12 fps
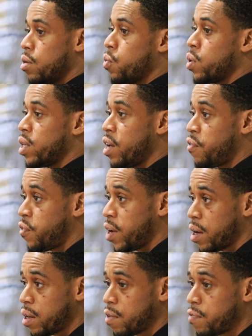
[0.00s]
When they
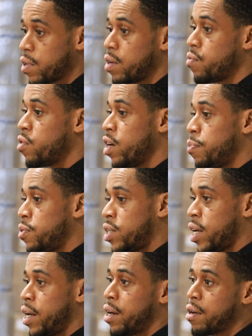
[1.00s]
fail, if they rip,
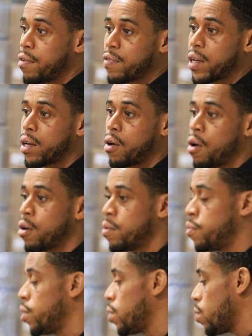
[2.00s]
tear, if they get hard or
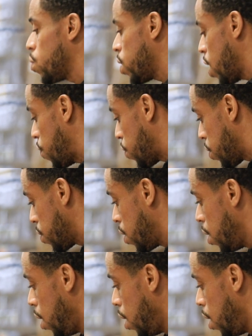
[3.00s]
brittle, whatever,